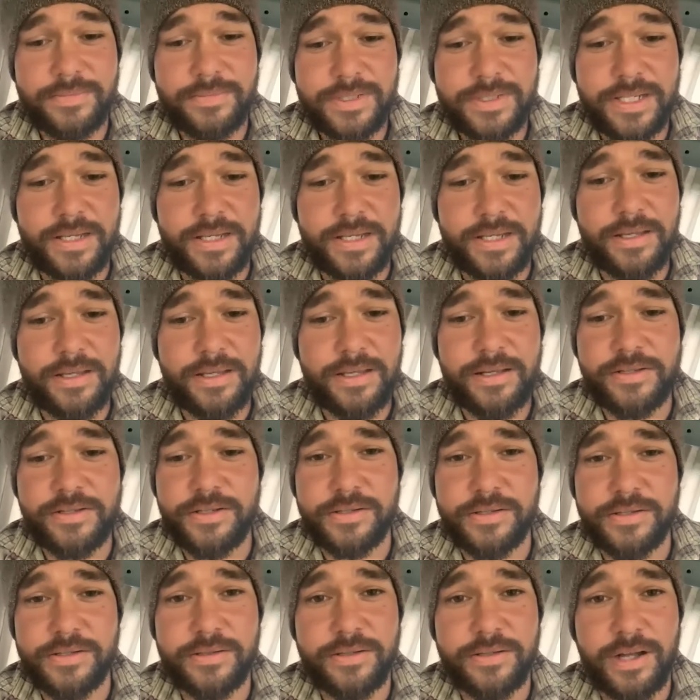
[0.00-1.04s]

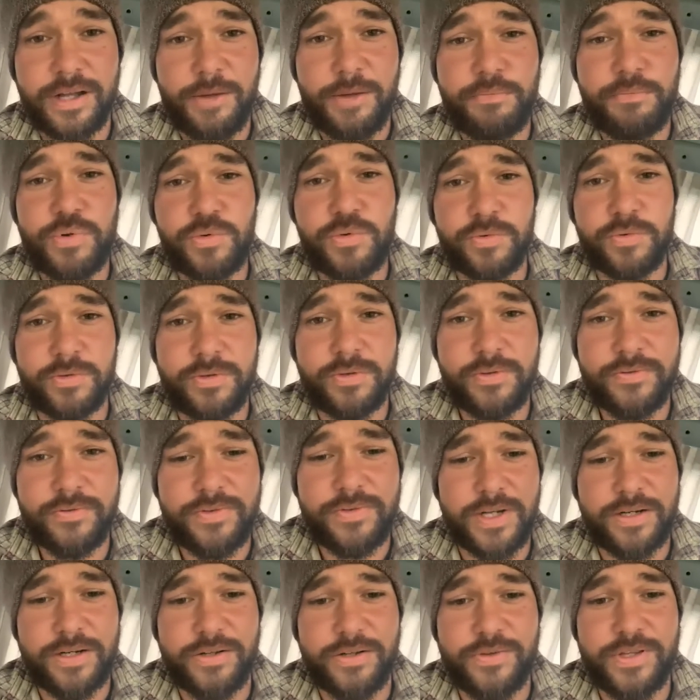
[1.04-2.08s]
Just humbled,
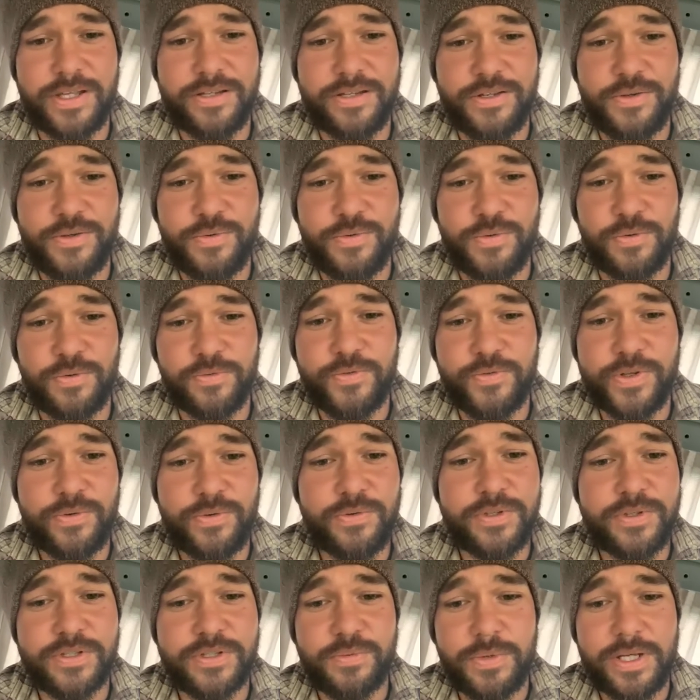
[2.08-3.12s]
whānau, that you all feel
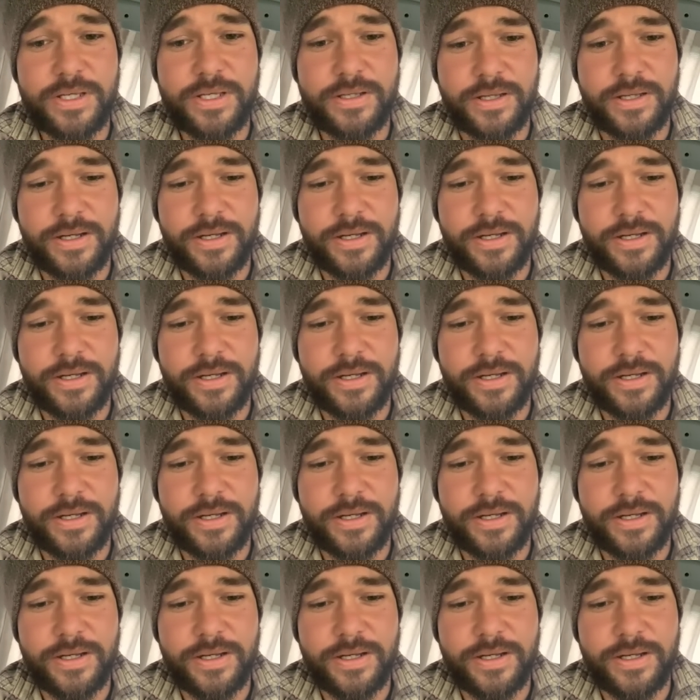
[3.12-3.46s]
this way.